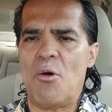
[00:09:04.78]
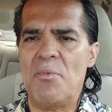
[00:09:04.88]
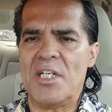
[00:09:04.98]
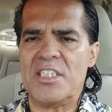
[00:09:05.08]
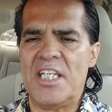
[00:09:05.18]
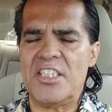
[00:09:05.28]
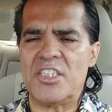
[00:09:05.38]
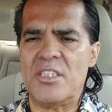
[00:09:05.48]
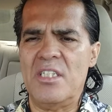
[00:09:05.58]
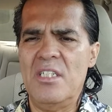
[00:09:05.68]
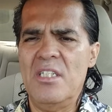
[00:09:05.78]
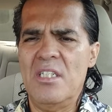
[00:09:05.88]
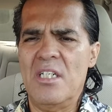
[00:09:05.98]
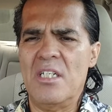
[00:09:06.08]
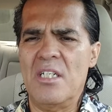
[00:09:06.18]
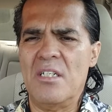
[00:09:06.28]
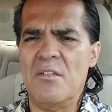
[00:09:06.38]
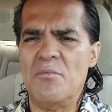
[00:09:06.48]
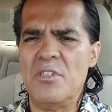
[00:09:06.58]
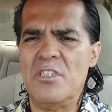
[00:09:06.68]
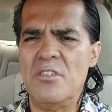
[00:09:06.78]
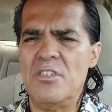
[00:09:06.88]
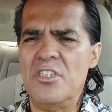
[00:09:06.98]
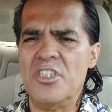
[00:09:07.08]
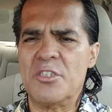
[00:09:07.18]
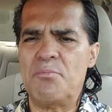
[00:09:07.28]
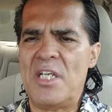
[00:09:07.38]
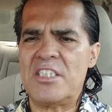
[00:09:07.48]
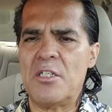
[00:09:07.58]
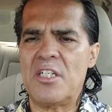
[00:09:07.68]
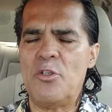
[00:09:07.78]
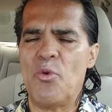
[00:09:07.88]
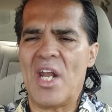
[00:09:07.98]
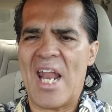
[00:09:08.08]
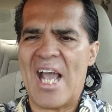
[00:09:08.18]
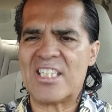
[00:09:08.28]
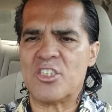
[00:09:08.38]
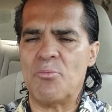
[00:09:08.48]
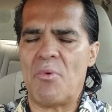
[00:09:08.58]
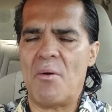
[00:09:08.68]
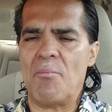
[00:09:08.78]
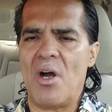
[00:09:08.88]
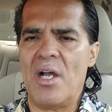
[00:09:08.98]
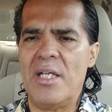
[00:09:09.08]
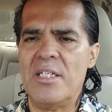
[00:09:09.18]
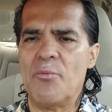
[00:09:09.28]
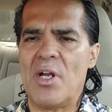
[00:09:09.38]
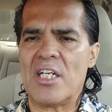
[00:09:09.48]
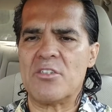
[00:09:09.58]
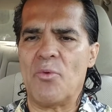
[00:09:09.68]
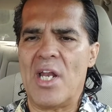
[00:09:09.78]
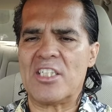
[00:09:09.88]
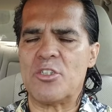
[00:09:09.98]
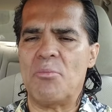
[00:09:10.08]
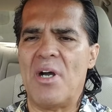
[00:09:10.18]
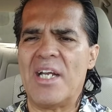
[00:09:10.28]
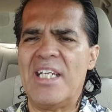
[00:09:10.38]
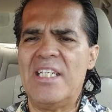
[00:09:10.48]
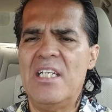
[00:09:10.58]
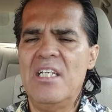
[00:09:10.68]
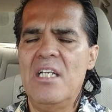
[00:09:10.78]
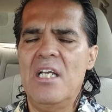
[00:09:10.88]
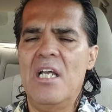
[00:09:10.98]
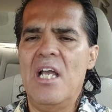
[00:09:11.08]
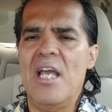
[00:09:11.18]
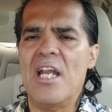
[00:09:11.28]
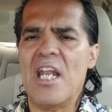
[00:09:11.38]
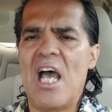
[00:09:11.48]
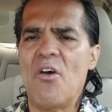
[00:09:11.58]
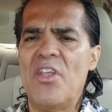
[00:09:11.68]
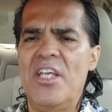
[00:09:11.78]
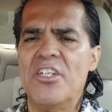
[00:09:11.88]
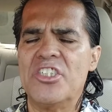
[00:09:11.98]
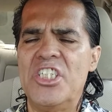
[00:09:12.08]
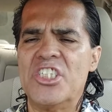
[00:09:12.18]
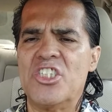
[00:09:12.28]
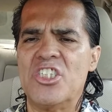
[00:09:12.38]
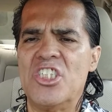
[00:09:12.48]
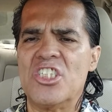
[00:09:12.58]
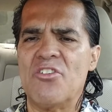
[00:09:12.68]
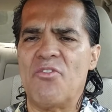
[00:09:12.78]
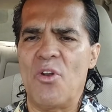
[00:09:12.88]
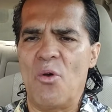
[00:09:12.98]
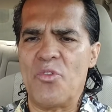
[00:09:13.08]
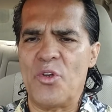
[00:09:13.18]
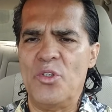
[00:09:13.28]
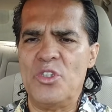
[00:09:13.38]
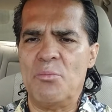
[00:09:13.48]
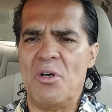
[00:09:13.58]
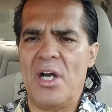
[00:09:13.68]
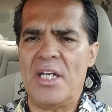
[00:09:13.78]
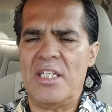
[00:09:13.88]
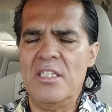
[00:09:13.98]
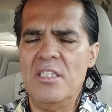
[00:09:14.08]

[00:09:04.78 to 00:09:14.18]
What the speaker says: meditation. You just basically relax your mind, relax your body, and allow the energies to flow through your body.